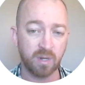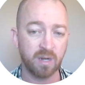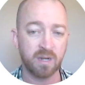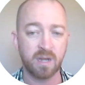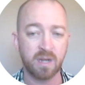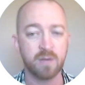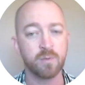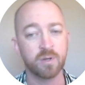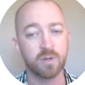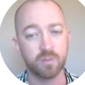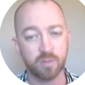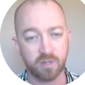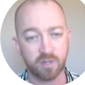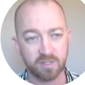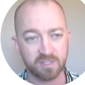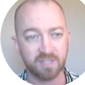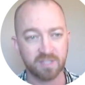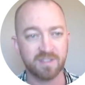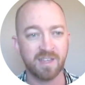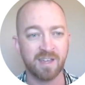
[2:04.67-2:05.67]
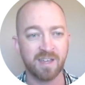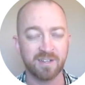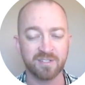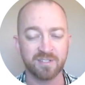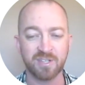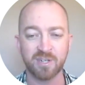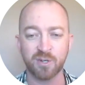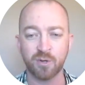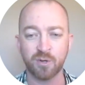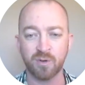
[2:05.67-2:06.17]
Anyone who calls it that is
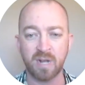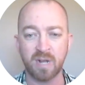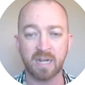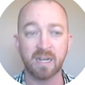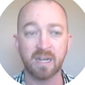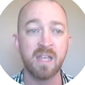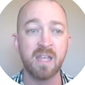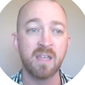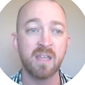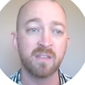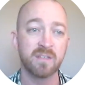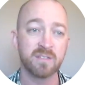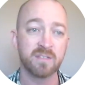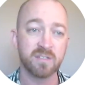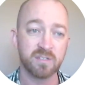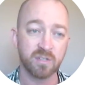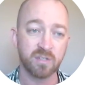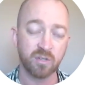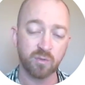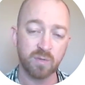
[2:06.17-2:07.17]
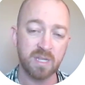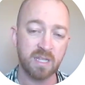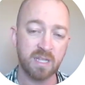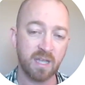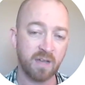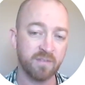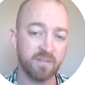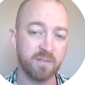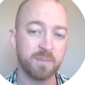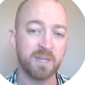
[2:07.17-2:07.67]
incorrect. This is the Greek
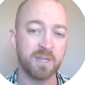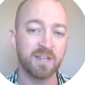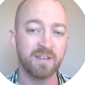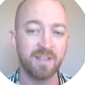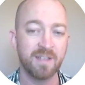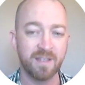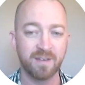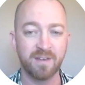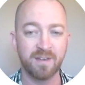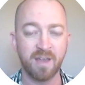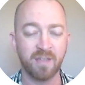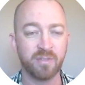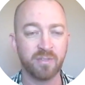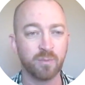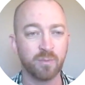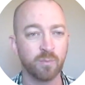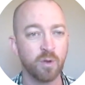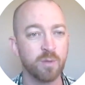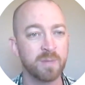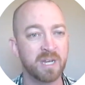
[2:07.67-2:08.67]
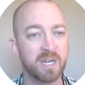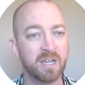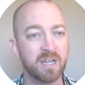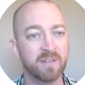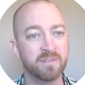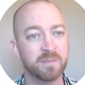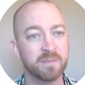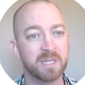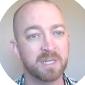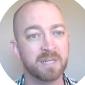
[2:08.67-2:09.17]
alphabet, not the Roman
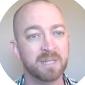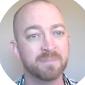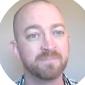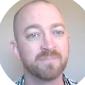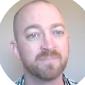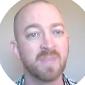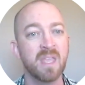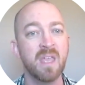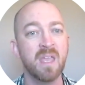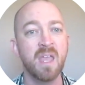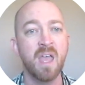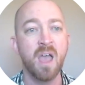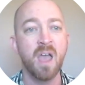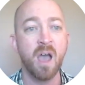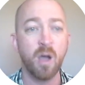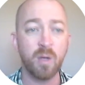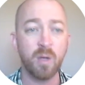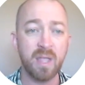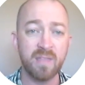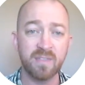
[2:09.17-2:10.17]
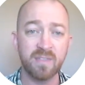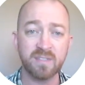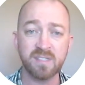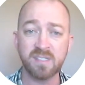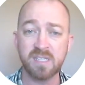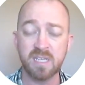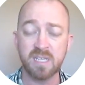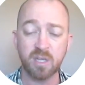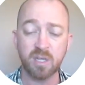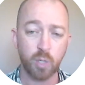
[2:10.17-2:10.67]
alphabet. Okay, and this is
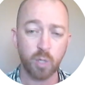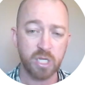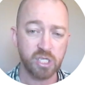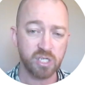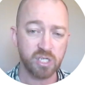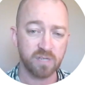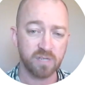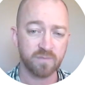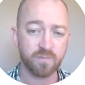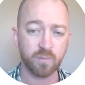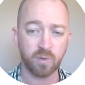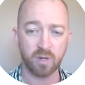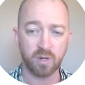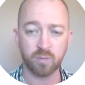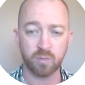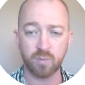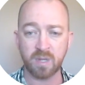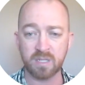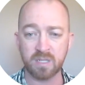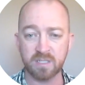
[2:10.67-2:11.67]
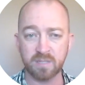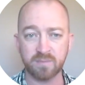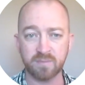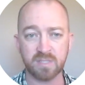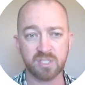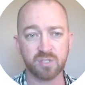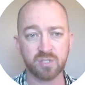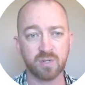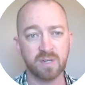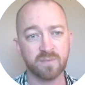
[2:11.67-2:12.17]
the equation for it. Relatively
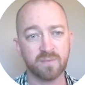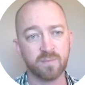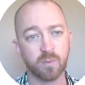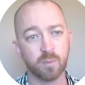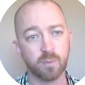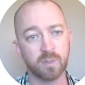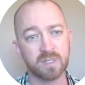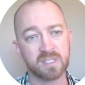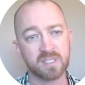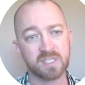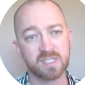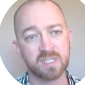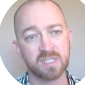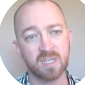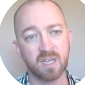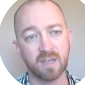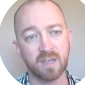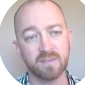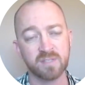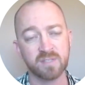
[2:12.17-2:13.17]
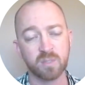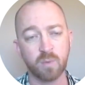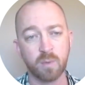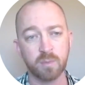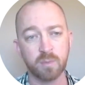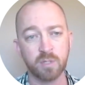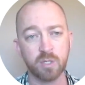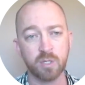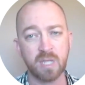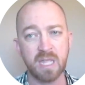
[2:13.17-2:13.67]
straightforward stuff. So what we're
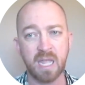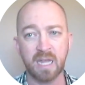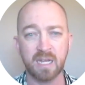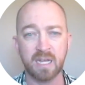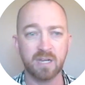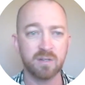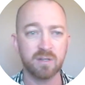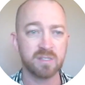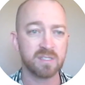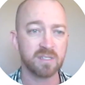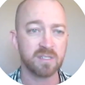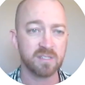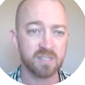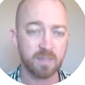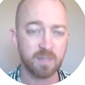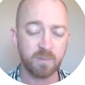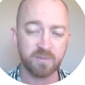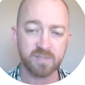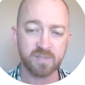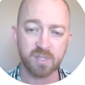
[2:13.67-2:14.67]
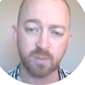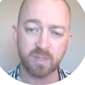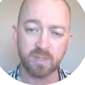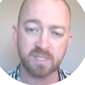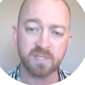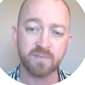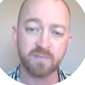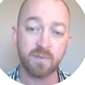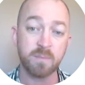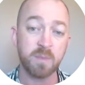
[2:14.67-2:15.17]
looking at here is the sum of
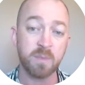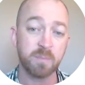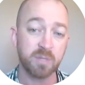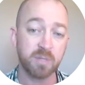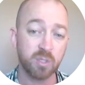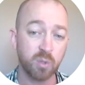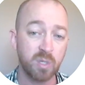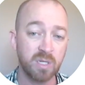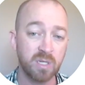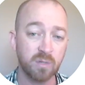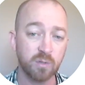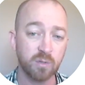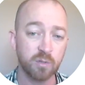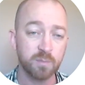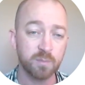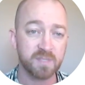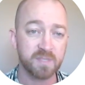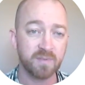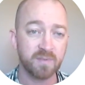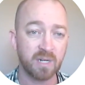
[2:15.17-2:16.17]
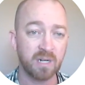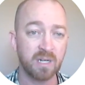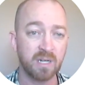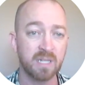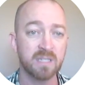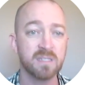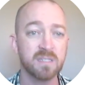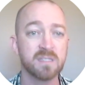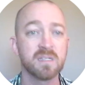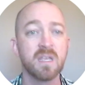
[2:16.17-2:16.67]
squares from the between groups
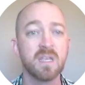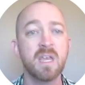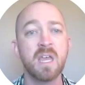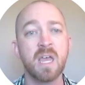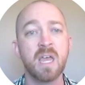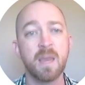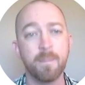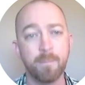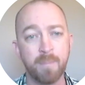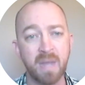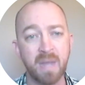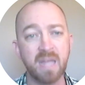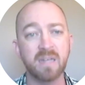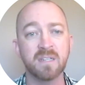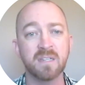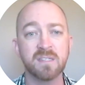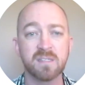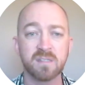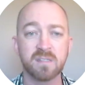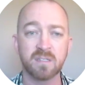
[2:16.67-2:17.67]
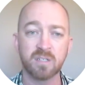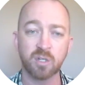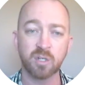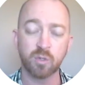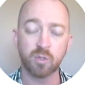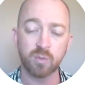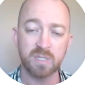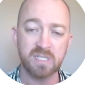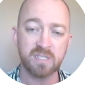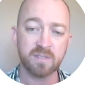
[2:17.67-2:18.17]
variance minus the
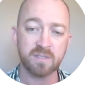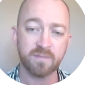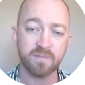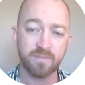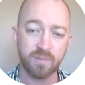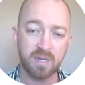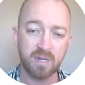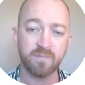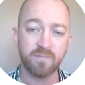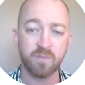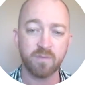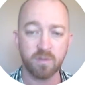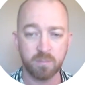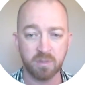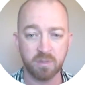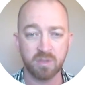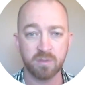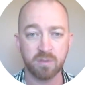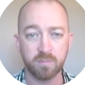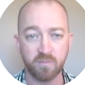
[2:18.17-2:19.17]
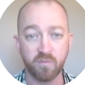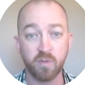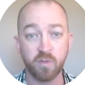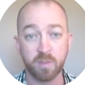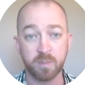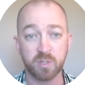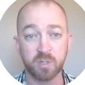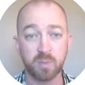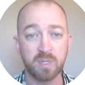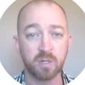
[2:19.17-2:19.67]
degrees of freedom for the
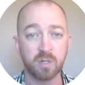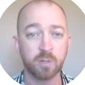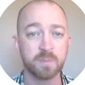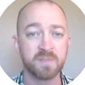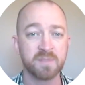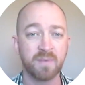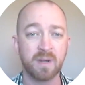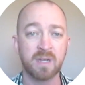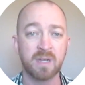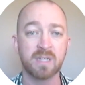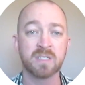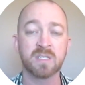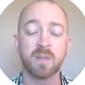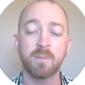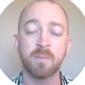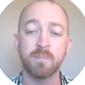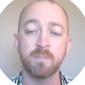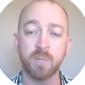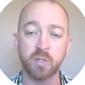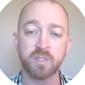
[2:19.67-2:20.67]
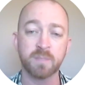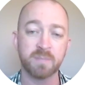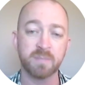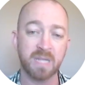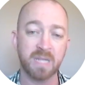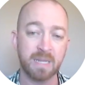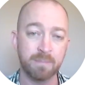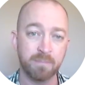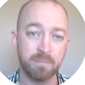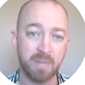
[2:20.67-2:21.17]
between groups variance
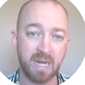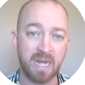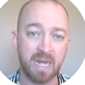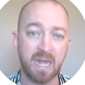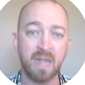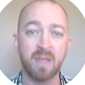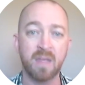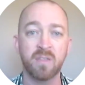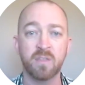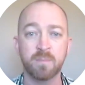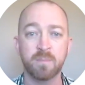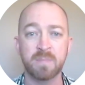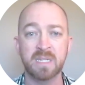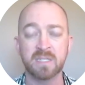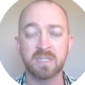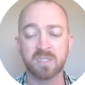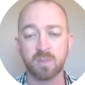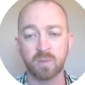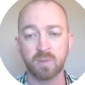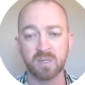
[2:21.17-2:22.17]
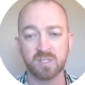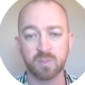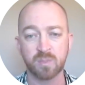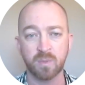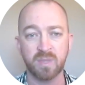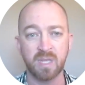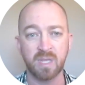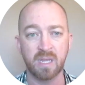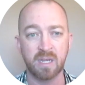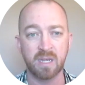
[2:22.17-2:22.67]
multiplied by the mean squares
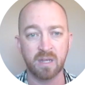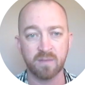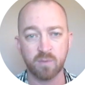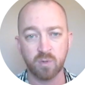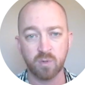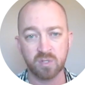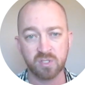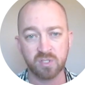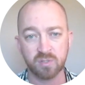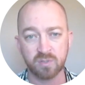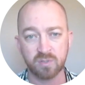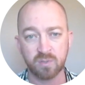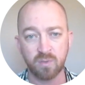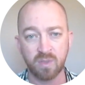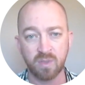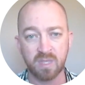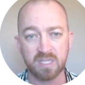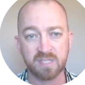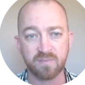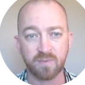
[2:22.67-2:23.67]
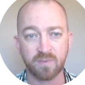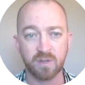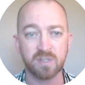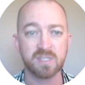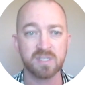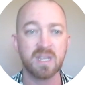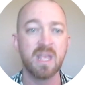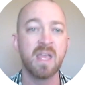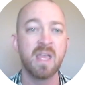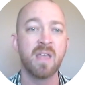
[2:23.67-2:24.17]
within. Now, of course, you'll do this
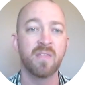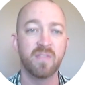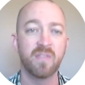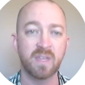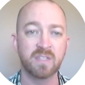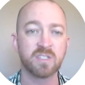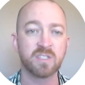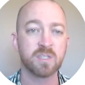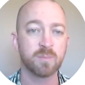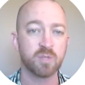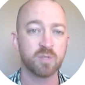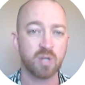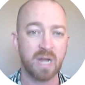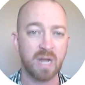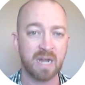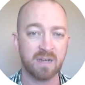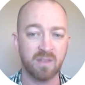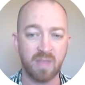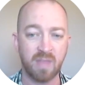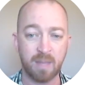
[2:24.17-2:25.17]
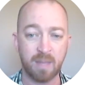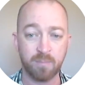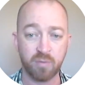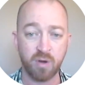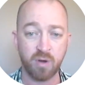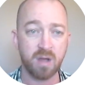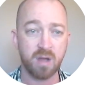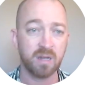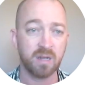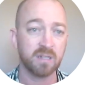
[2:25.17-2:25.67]
first, then subtract that
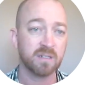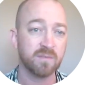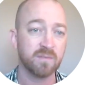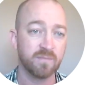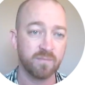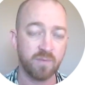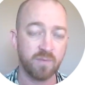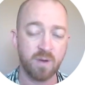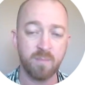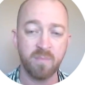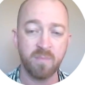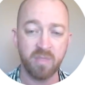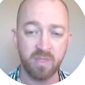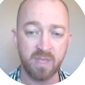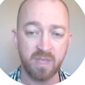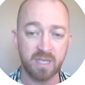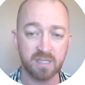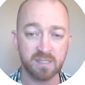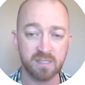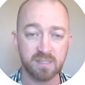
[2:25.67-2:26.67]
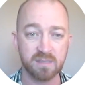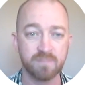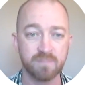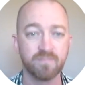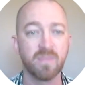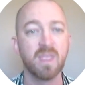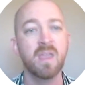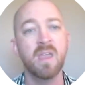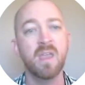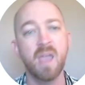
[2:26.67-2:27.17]
product from this.
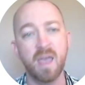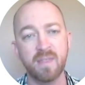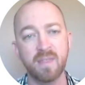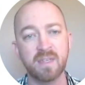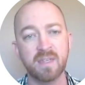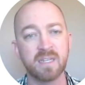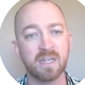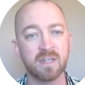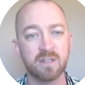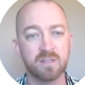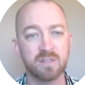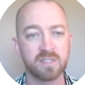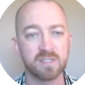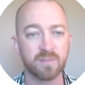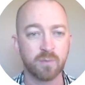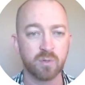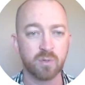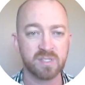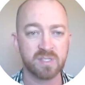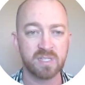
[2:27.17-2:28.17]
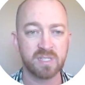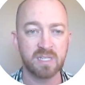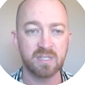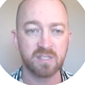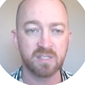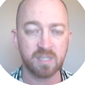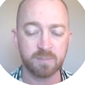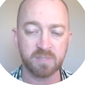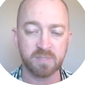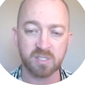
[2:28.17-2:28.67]
And then down here is, of course, the
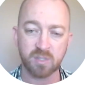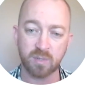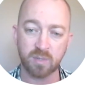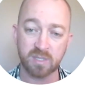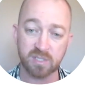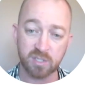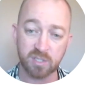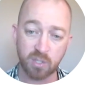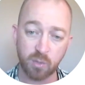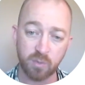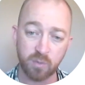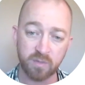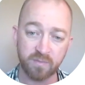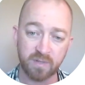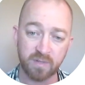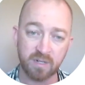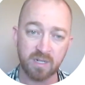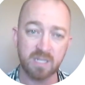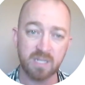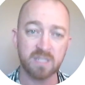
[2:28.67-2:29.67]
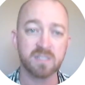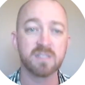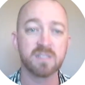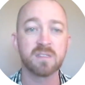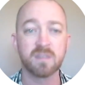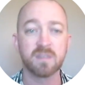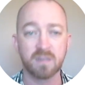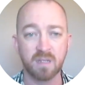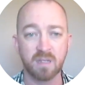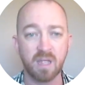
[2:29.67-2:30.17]
sums of squares total variance
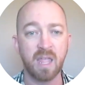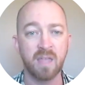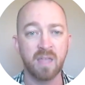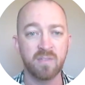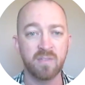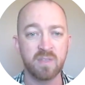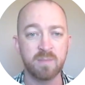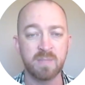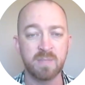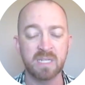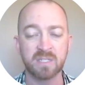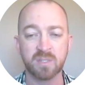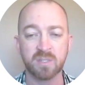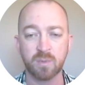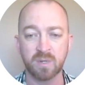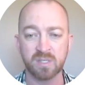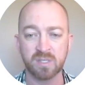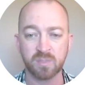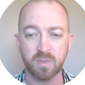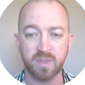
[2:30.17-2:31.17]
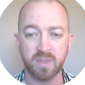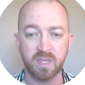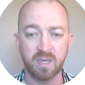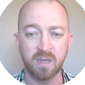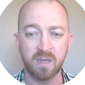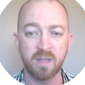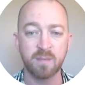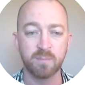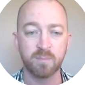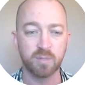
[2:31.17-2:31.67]
and the mean squares
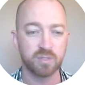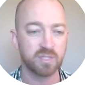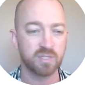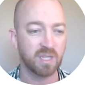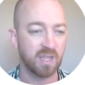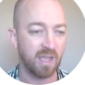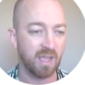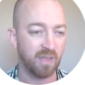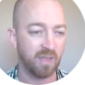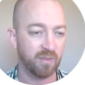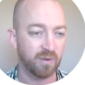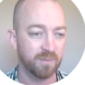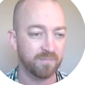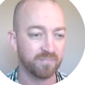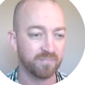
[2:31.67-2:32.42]
within put together.